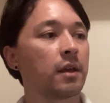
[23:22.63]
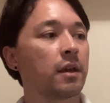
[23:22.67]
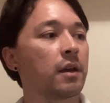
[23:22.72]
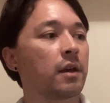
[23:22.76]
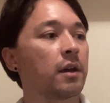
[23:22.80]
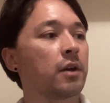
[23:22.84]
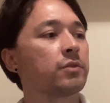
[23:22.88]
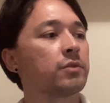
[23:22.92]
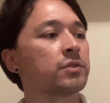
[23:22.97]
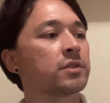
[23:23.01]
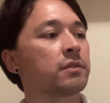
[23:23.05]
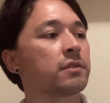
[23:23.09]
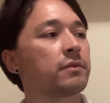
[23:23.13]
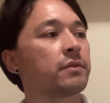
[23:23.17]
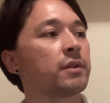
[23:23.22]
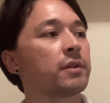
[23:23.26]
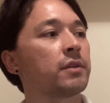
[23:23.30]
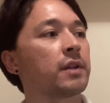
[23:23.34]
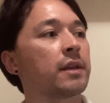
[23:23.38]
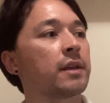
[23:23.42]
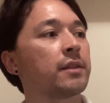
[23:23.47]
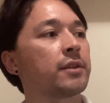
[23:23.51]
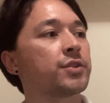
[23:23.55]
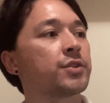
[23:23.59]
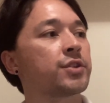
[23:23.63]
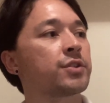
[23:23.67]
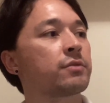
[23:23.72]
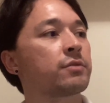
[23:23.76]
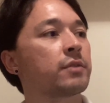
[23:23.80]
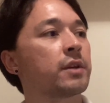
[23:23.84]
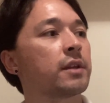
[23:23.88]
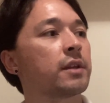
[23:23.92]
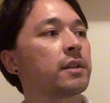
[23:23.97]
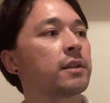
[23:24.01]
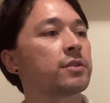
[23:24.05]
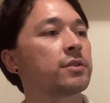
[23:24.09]
I also feel like the
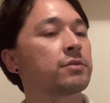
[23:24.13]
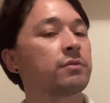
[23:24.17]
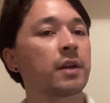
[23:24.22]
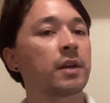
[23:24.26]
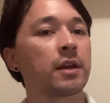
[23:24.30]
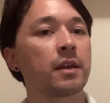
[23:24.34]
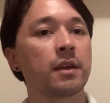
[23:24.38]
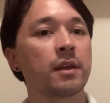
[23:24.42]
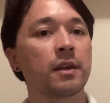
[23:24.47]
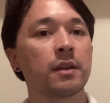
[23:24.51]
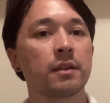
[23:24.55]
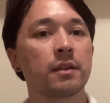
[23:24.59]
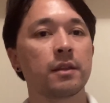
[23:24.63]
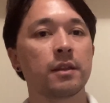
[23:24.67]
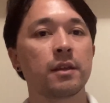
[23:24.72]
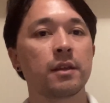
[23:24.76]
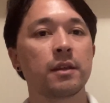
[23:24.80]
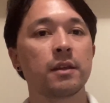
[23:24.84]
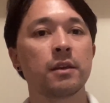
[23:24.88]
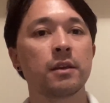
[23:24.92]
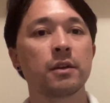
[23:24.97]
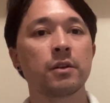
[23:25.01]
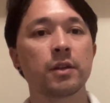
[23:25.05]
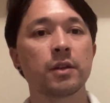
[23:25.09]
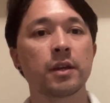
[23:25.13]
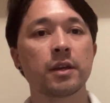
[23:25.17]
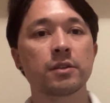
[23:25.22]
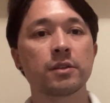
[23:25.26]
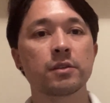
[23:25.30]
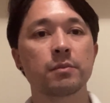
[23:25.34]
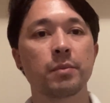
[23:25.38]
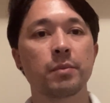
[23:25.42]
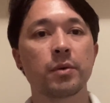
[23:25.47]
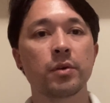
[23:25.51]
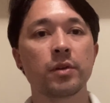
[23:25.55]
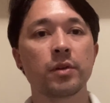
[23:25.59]
string in this racket, the Yonex
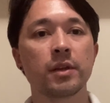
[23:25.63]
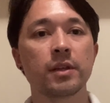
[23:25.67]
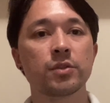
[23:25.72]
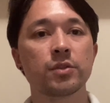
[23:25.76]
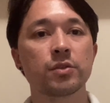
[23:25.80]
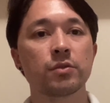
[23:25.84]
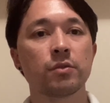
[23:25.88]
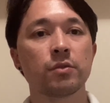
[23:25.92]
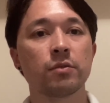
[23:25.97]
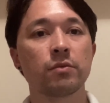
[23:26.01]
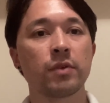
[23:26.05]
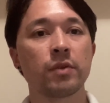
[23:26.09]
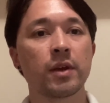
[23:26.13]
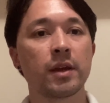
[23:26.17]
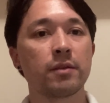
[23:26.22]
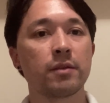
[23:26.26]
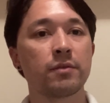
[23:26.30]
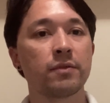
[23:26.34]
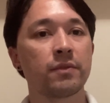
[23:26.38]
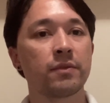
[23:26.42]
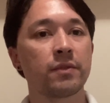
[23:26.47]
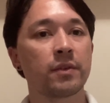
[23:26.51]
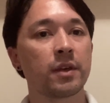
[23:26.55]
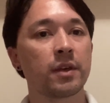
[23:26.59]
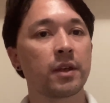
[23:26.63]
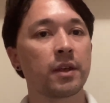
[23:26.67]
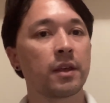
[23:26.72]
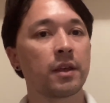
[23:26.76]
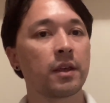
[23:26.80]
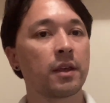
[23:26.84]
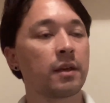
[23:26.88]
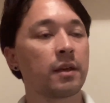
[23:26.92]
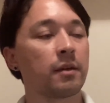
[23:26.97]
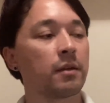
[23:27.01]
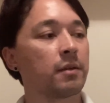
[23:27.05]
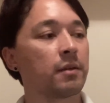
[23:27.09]
Polytour Rev,
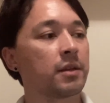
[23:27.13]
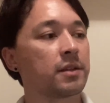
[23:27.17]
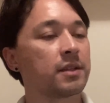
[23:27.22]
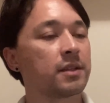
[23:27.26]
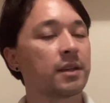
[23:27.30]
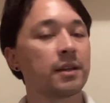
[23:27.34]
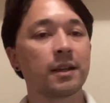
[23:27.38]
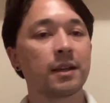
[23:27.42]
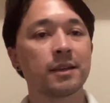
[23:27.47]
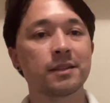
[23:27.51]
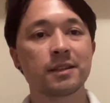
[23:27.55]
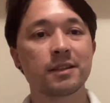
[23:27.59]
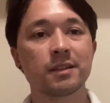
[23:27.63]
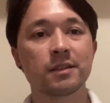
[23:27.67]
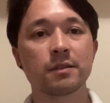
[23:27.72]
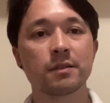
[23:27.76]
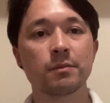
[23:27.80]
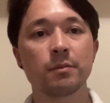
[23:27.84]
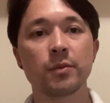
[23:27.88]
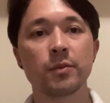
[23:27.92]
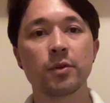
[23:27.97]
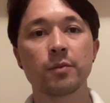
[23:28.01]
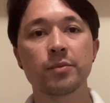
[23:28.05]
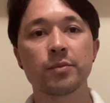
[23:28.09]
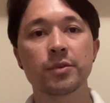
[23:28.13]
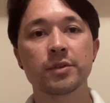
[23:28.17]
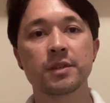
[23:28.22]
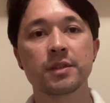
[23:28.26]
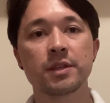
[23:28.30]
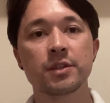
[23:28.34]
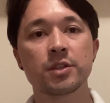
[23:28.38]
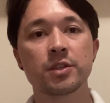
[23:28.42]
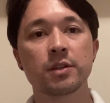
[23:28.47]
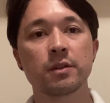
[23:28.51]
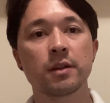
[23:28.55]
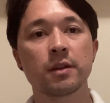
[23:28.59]
seen as it's more
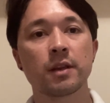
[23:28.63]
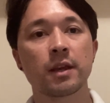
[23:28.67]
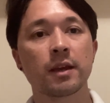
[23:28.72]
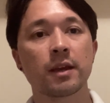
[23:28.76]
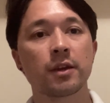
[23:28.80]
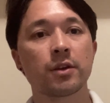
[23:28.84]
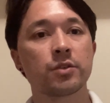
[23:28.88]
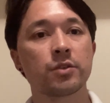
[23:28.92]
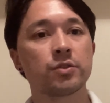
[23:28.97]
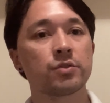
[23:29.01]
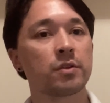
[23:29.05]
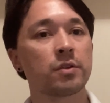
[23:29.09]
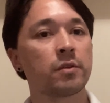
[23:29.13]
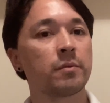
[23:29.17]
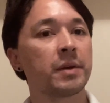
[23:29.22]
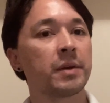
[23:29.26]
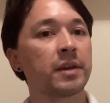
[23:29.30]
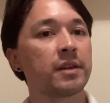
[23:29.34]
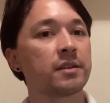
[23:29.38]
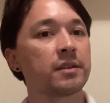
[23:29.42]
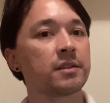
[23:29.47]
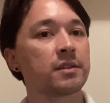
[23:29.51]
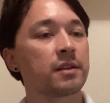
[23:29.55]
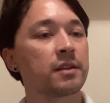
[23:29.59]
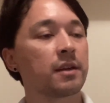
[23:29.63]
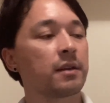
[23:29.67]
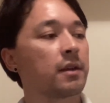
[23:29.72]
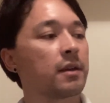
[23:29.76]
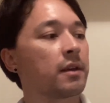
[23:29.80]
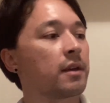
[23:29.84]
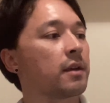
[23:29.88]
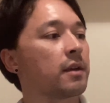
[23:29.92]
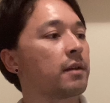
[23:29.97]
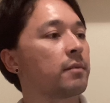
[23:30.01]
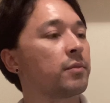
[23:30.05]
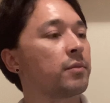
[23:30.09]
precision and control based
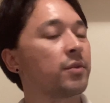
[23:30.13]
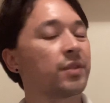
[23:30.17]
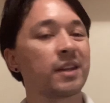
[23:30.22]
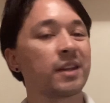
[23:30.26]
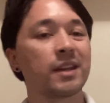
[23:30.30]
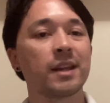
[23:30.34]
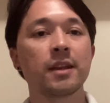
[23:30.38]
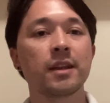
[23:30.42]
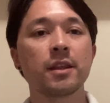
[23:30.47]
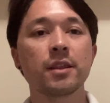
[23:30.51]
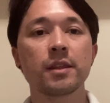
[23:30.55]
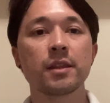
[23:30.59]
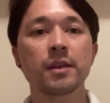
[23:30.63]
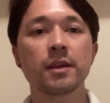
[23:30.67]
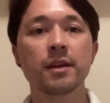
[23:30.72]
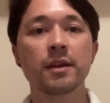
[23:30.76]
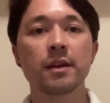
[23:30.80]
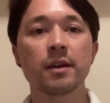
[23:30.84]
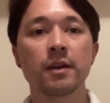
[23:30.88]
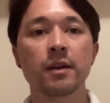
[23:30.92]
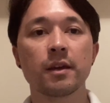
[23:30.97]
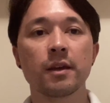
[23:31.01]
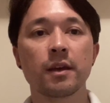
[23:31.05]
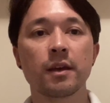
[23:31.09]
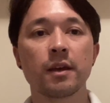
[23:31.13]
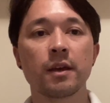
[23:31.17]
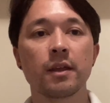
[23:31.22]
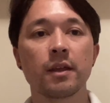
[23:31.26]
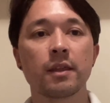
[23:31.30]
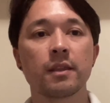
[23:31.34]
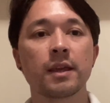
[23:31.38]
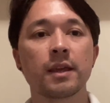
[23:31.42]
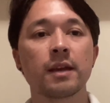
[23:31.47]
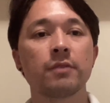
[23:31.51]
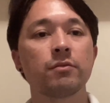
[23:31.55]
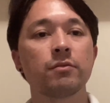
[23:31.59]
more than anything,
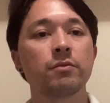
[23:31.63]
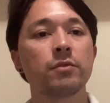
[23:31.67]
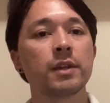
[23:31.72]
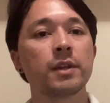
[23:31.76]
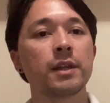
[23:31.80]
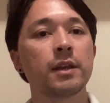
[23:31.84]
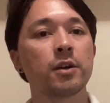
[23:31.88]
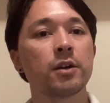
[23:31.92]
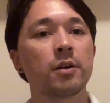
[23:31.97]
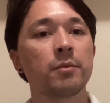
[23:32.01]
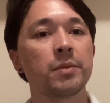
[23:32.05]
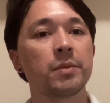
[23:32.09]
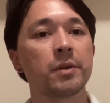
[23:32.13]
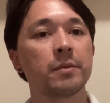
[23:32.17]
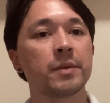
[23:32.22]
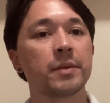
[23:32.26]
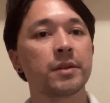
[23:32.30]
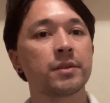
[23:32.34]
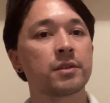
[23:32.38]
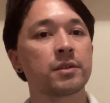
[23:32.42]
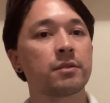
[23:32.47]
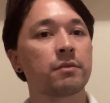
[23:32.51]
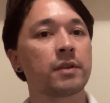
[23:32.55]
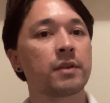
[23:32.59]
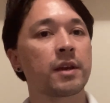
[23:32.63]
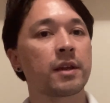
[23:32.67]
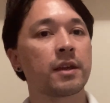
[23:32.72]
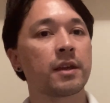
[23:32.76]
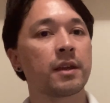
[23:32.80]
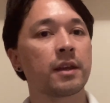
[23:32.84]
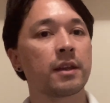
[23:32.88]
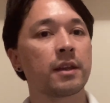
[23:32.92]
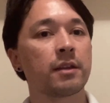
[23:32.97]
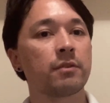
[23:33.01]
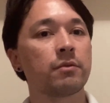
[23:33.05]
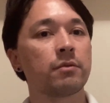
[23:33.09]
that really complements the racket,
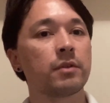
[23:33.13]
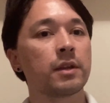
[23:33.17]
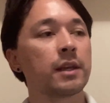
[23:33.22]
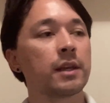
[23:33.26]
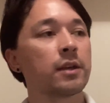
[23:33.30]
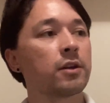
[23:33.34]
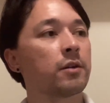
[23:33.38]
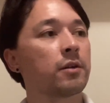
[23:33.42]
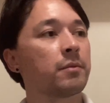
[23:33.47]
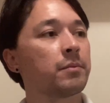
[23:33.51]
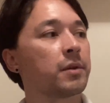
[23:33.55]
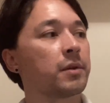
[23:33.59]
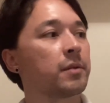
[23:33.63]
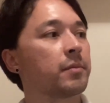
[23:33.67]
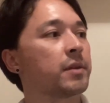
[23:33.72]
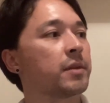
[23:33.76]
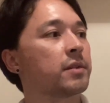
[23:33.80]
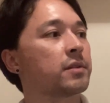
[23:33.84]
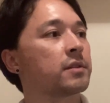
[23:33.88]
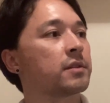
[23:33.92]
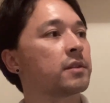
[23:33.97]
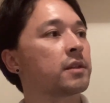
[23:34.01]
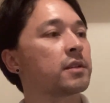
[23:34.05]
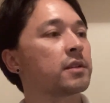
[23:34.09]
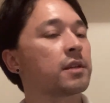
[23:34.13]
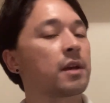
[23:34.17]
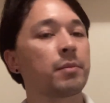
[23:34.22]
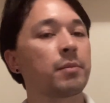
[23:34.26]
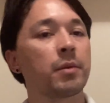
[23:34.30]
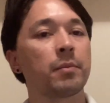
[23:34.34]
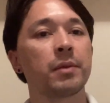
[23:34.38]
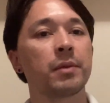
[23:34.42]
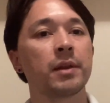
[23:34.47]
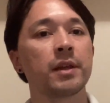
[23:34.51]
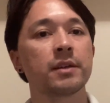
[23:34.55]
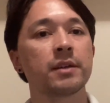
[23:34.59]
and it really complements the type
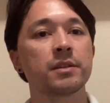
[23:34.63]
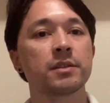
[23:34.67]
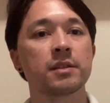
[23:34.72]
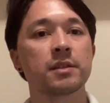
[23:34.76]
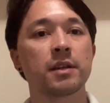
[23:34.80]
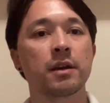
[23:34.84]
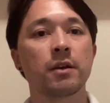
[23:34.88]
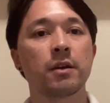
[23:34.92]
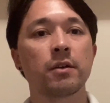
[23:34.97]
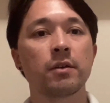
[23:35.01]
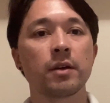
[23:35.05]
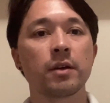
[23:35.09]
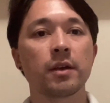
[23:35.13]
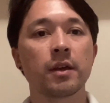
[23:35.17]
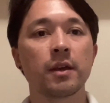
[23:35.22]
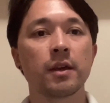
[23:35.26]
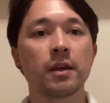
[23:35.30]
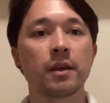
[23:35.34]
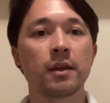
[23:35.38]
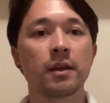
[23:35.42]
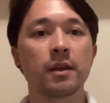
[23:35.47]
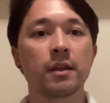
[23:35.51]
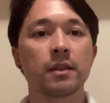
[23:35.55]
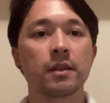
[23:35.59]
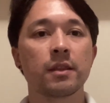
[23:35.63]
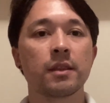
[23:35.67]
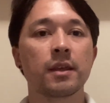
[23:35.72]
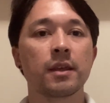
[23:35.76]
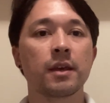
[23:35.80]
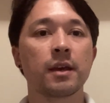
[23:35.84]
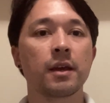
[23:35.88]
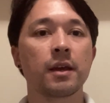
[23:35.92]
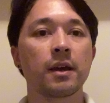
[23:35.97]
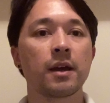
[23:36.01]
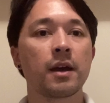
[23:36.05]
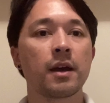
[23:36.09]
of play style
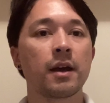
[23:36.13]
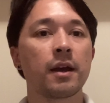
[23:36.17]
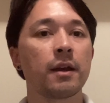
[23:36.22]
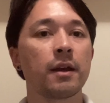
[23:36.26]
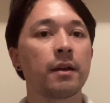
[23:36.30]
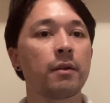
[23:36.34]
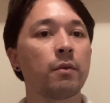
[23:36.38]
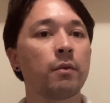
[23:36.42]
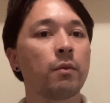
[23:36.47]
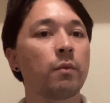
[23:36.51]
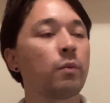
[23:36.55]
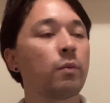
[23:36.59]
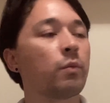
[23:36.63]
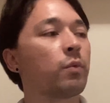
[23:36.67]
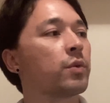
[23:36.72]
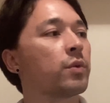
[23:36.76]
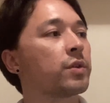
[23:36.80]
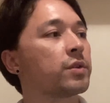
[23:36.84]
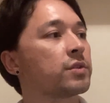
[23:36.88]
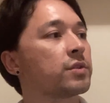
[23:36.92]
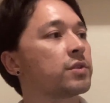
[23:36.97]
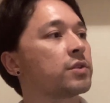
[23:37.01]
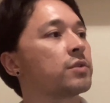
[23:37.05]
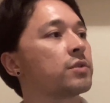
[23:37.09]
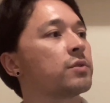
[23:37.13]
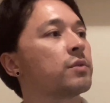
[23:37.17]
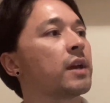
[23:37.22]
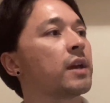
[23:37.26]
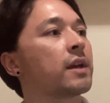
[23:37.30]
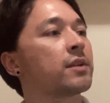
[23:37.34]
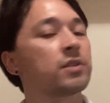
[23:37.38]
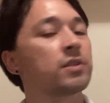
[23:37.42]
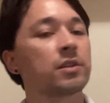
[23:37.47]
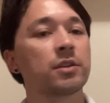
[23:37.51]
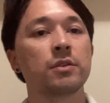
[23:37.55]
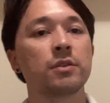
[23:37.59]
that I want to
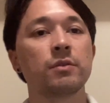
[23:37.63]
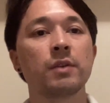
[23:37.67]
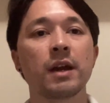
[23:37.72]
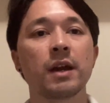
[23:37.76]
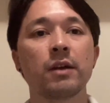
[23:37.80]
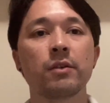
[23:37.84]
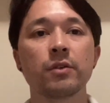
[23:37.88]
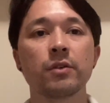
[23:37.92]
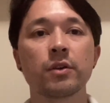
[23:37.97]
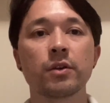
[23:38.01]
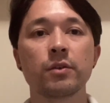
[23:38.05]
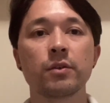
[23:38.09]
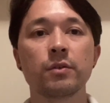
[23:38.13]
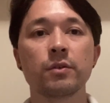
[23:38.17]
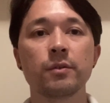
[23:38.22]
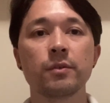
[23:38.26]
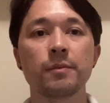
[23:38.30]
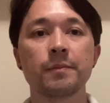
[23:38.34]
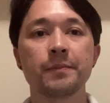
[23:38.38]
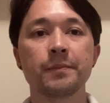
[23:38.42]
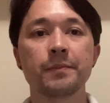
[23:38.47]
execute out on court.